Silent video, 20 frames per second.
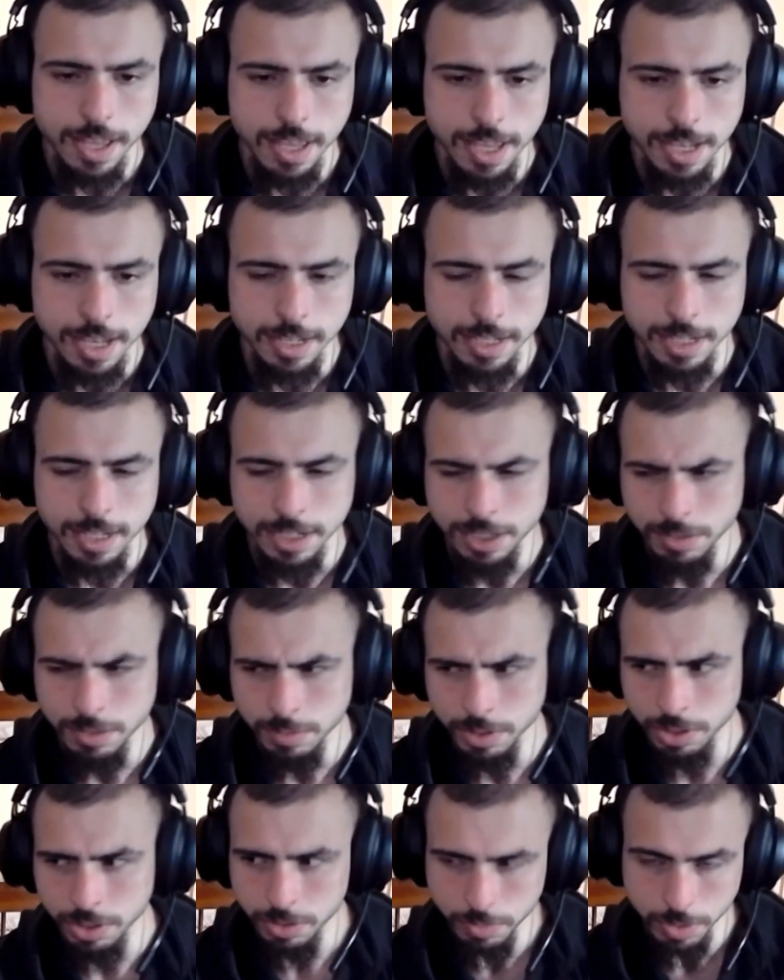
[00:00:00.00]
and get you
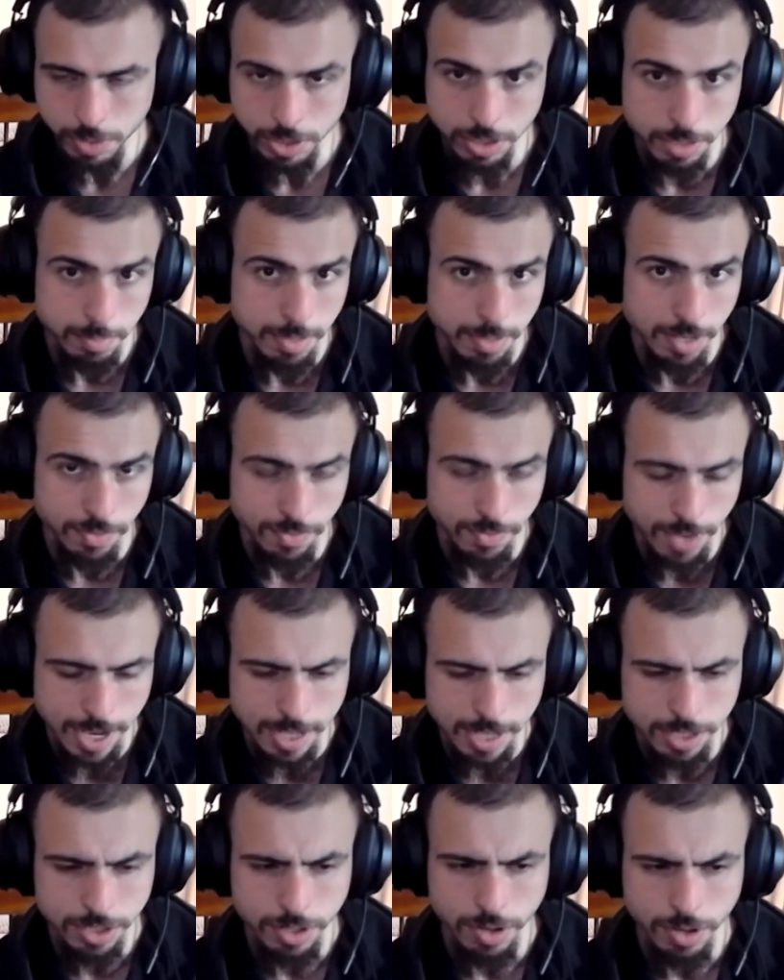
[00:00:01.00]
where you want to be
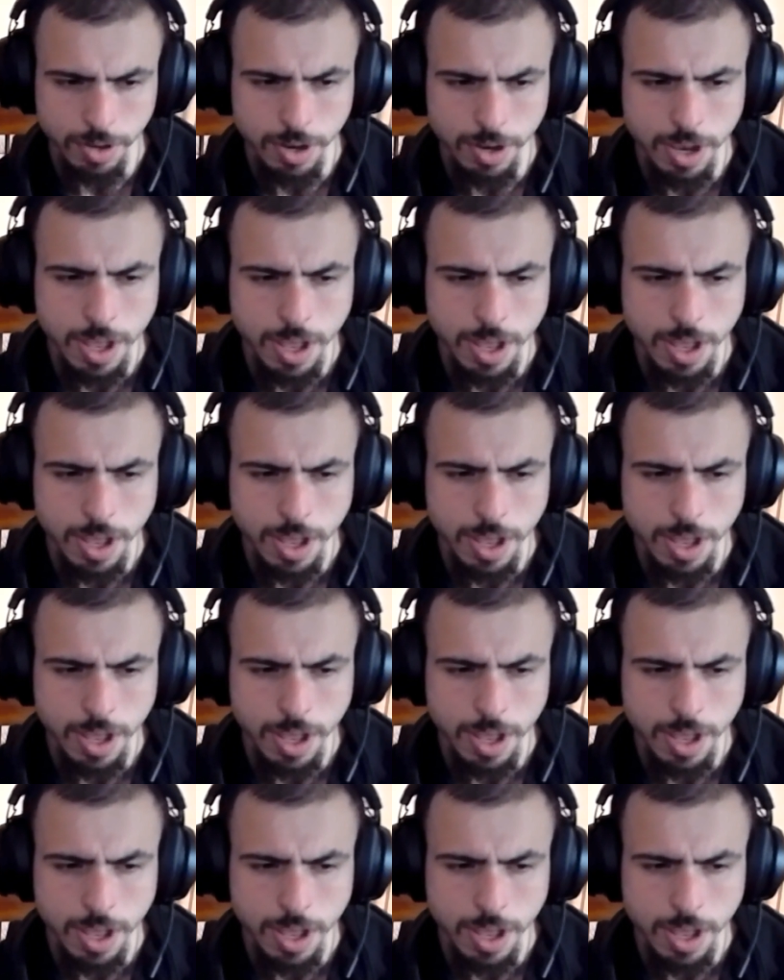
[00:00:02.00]
faster.